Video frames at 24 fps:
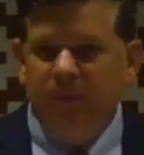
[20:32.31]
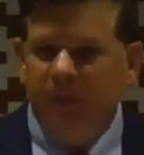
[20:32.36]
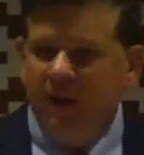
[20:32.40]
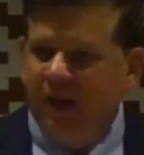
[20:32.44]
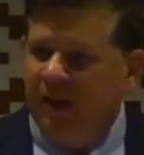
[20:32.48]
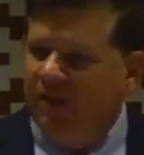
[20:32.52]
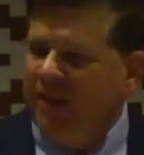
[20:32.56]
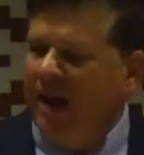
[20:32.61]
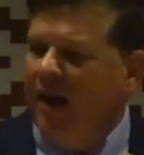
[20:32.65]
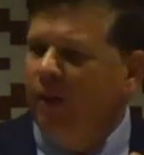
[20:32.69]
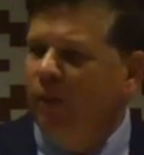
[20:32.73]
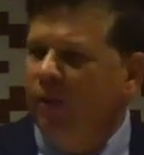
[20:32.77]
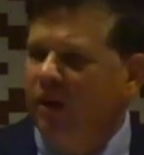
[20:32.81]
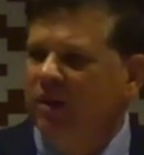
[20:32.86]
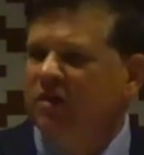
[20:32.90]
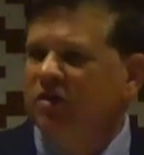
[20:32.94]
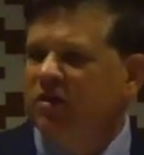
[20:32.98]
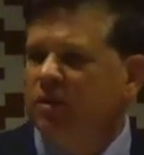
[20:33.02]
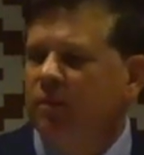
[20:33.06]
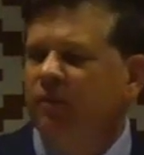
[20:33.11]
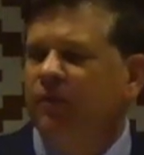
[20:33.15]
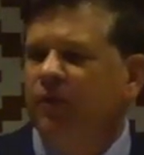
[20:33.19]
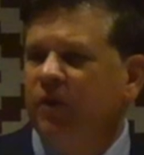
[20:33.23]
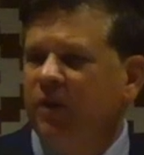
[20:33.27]
And that
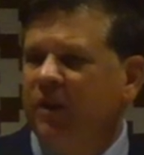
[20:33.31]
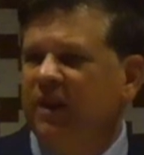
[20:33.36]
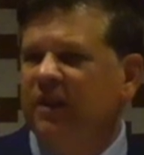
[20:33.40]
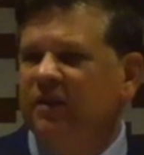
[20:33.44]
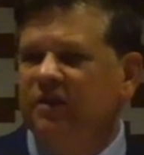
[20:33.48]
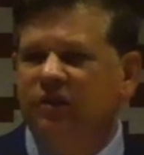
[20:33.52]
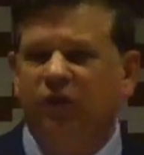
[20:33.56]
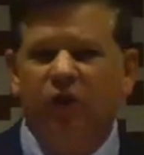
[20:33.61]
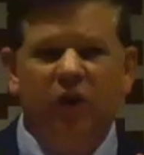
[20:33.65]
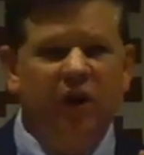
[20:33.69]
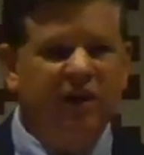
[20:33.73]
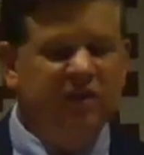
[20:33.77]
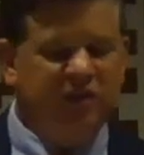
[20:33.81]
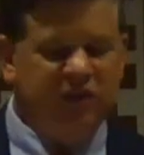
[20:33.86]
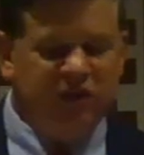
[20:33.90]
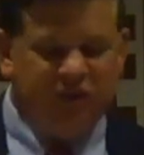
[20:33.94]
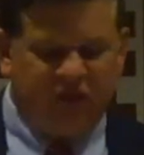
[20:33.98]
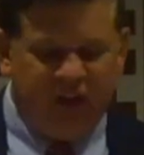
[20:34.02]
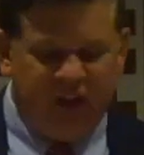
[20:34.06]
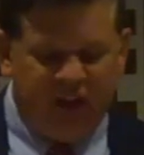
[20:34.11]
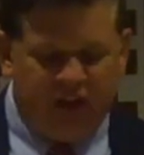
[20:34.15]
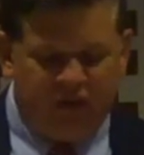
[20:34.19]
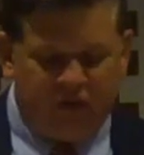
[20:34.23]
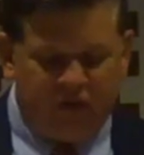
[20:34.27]
wisdom for us is
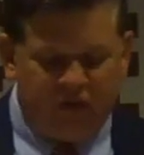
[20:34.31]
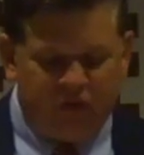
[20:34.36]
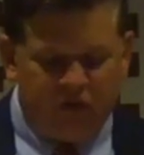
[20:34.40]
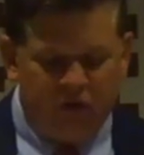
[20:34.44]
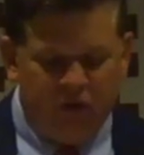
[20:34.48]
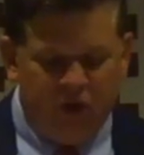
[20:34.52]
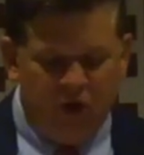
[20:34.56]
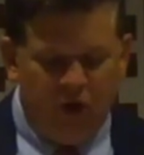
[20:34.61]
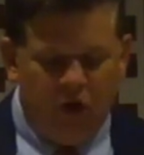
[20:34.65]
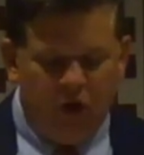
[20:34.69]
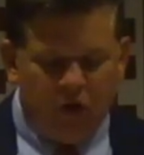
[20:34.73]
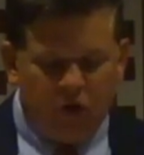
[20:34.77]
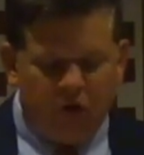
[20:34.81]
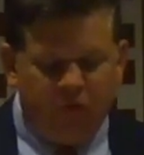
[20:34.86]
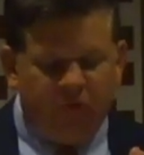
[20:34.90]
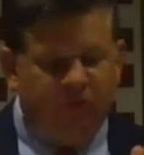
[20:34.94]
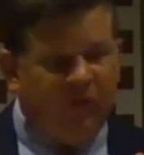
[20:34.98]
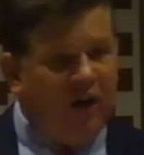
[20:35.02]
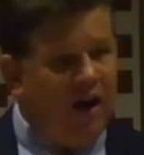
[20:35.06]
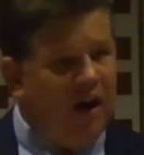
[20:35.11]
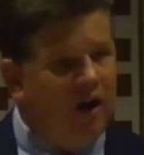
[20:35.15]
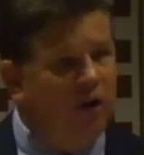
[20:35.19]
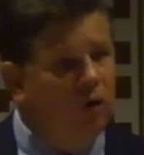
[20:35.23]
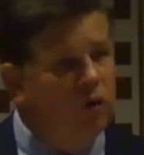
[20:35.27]
this: to
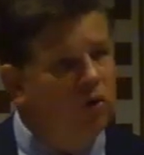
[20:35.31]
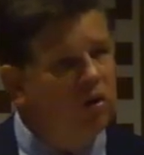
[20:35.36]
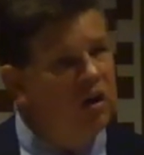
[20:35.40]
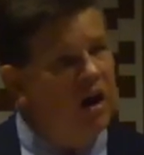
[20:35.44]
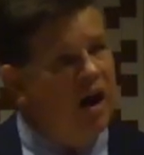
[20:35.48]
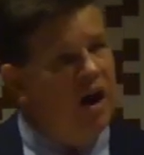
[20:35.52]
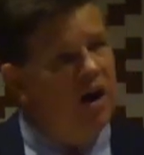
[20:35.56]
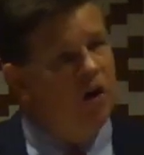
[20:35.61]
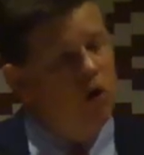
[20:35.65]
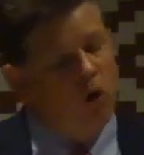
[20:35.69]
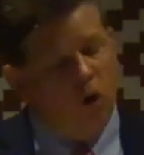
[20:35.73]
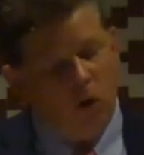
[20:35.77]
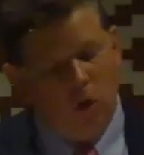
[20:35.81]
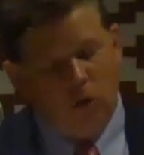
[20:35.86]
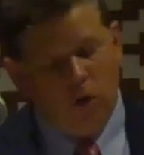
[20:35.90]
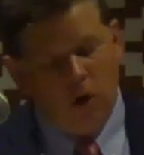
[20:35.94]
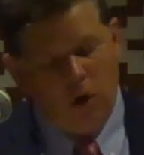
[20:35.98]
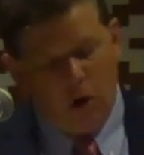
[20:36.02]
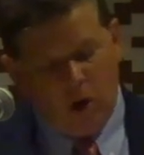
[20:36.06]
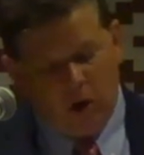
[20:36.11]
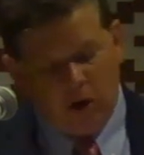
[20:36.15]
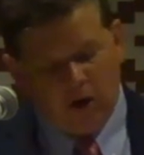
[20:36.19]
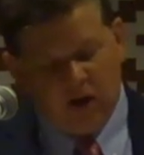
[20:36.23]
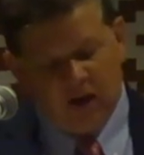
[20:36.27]
follow God
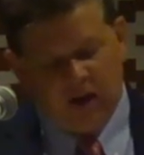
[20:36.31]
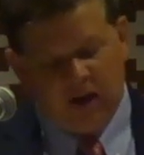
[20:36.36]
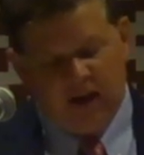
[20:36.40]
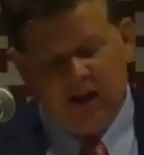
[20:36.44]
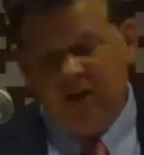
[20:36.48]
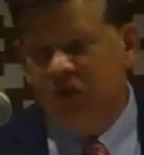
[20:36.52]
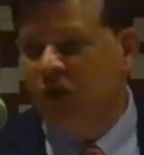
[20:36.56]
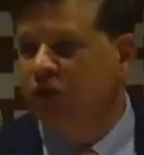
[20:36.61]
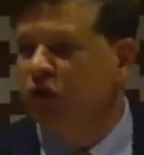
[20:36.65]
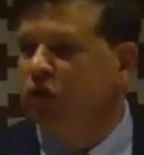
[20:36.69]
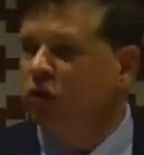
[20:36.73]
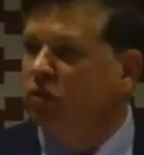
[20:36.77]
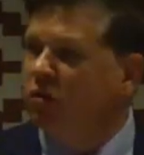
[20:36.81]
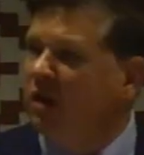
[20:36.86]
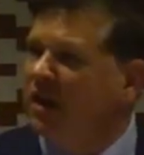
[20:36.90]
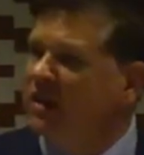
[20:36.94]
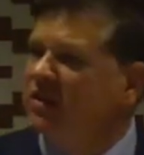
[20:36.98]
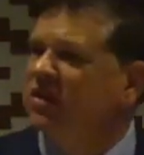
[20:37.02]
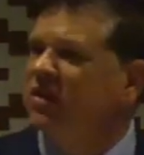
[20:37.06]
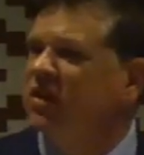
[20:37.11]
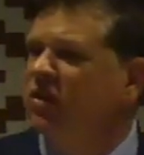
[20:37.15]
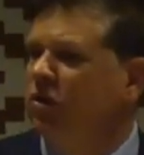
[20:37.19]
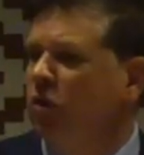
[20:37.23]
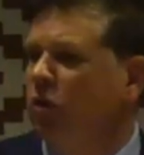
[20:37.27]
wholeheartedly, to
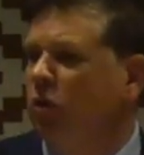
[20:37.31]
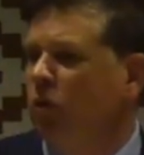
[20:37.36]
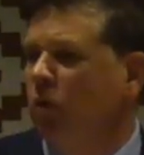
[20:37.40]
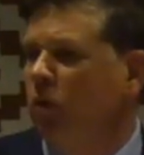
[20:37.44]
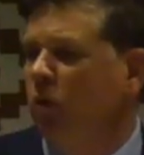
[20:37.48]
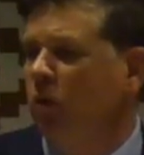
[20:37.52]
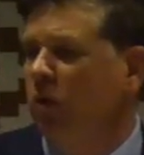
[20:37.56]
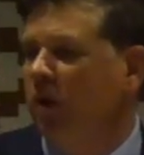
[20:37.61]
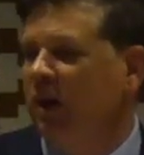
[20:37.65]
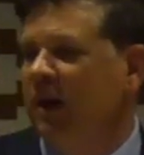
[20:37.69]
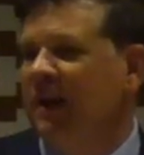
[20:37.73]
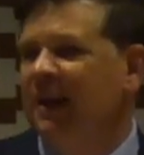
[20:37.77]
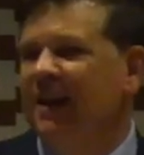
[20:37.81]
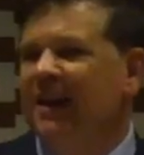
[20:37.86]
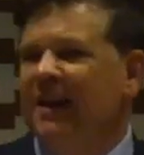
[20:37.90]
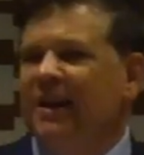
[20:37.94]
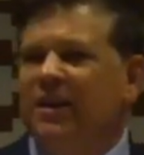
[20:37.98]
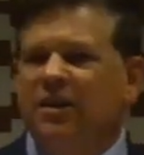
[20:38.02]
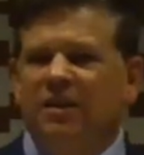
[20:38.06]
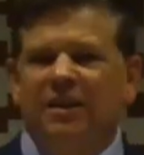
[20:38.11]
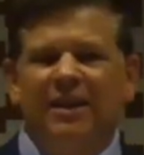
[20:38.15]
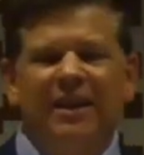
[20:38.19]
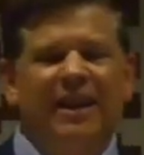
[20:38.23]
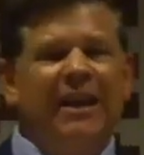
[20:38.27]
trust in the Lord,
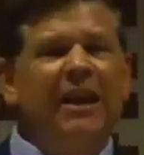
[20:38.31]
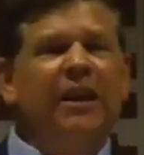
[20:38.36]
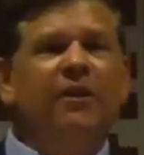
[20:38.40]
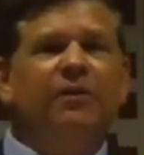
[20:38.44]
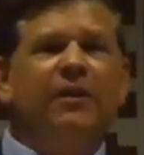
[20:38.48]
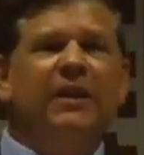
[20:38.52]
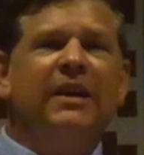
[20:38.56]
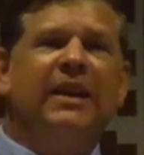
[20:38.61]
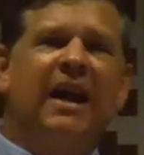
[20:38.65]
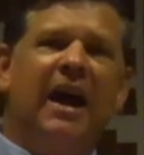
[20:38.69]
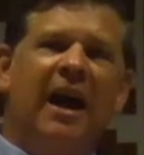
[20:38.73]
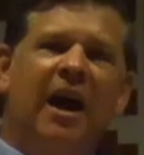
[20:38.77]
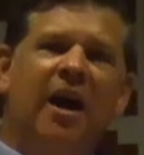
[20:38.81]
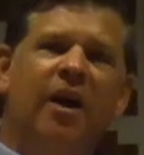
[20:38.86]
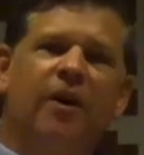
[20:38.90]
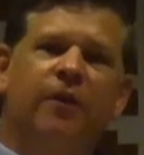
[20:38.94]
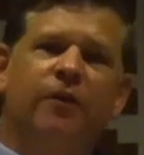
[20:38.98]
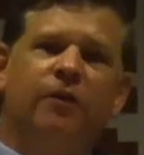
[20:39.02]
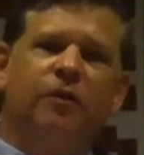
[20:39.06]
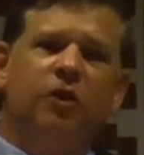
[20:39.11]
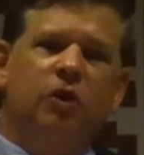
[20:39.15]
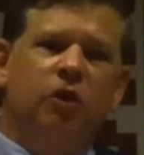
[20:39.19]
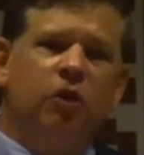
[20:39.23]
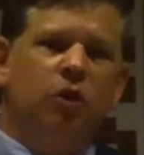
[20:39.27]
even
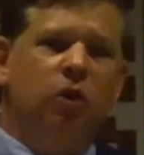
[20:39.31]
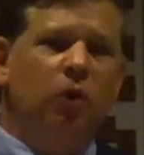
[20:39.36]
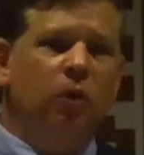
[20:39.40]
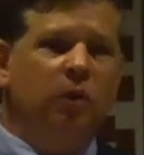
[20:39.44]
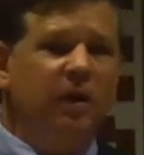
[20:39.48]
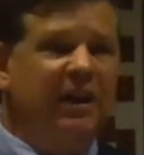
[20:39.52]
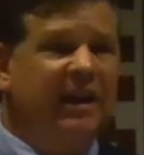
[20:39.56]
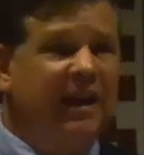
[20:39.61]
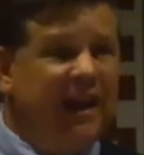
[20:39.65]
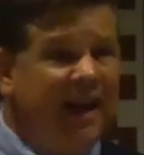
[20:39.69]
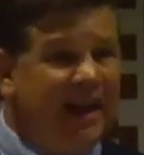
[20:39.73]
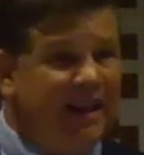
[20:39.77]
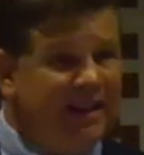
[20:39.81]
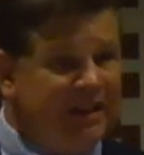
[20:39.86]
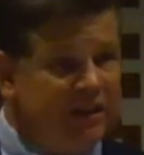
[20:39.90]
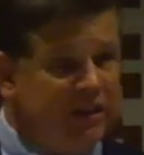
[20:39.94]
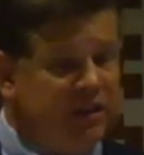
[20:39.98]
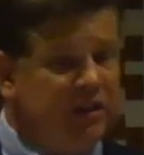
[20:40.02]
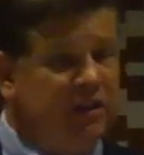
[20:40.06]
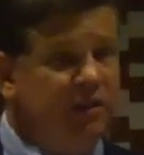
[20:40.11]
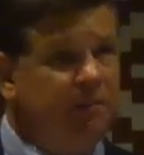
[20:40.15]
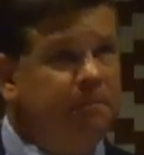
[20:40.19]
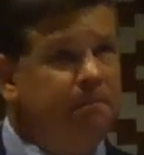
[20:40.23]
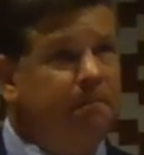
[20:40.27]
as you
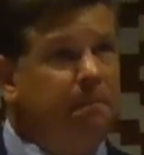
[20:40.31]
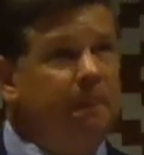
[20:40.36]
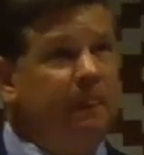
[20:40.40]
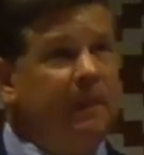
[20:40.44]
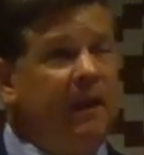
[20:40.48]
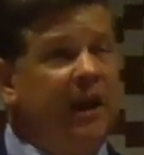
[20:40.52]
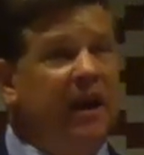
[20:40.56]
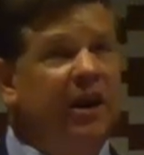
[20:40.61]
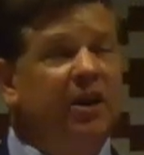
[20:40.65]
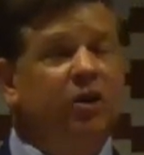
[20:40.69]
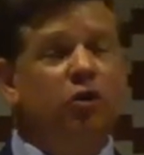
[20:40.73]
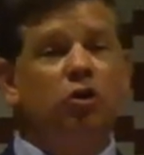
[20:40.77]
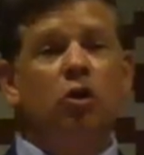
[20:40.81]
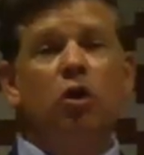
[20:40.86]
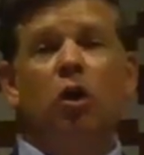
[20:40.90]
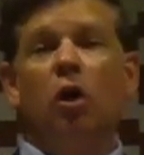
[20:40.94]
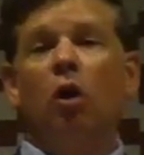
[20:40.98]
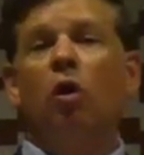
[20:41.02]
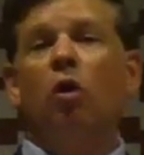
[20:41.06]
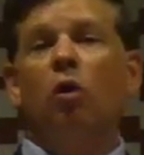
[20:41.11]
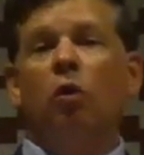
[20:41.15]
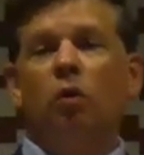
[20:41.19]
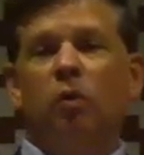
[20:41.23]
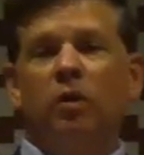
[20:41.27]
get and
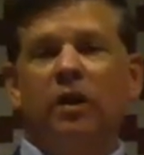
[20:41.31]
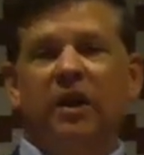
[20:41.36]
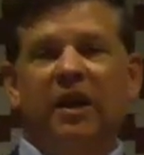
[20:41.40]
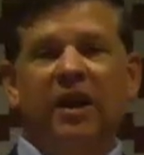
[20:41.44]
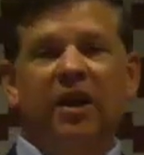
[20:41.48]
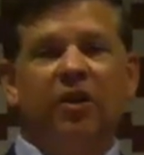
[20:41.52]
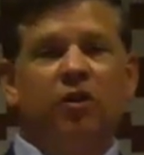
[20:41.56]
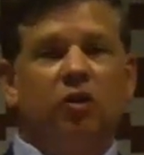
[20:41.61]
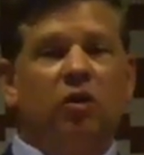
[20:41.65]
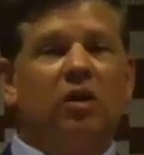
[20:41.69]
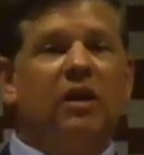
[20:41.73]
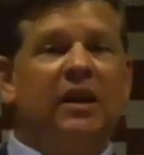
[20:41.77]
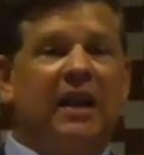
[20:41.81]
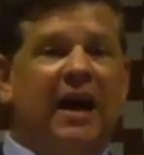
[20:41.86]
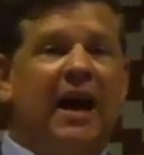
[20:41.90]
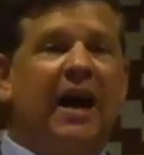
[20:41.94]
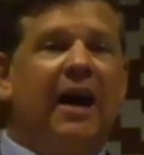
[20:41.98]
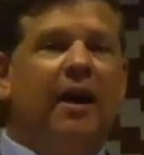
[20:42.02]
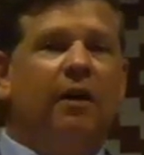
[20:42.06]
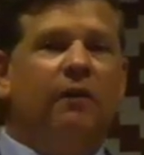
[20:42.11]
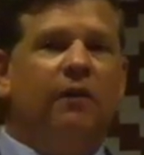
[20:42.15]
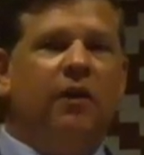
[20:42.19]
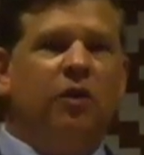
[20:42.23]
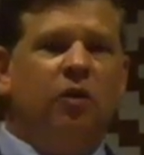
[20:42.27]
know in your
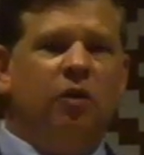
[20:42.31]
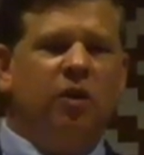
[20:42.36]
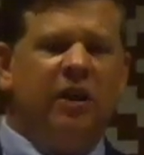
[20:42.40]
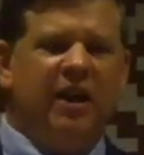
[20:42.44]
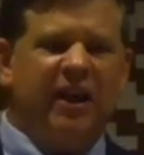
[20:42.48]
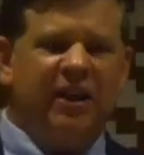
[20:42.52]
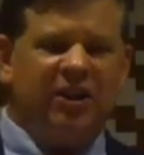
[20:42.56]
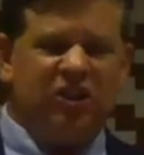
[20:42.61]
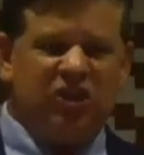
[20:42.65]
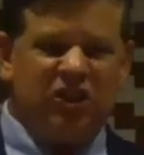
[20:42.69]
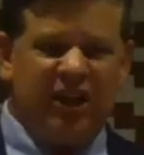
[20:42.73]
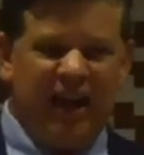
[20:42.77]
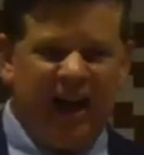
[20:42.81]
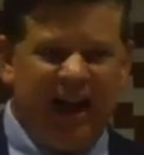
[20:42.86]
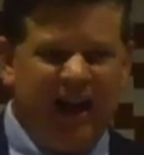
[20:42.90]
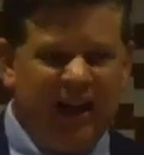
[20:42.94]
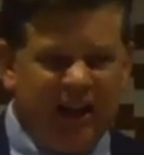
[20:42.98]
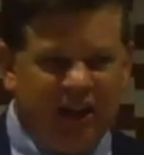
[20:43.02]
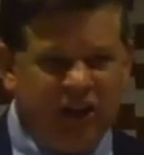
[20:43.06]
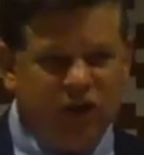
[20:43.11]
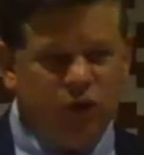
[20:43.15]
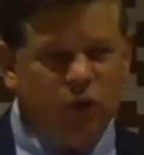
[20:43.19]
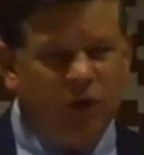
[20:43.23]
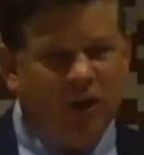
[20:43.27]
life, and you get
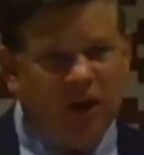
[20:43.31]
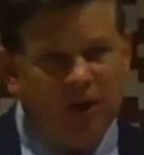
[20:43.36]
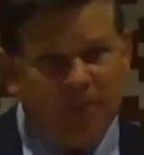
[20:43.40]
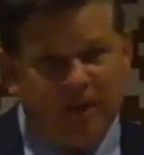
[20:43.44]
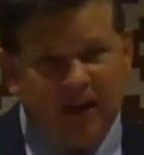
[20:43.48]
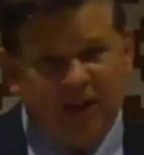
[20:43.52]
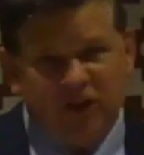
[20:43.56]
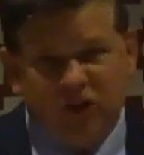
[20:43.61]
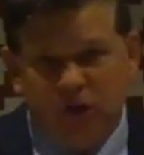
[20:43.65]
challenged. What am I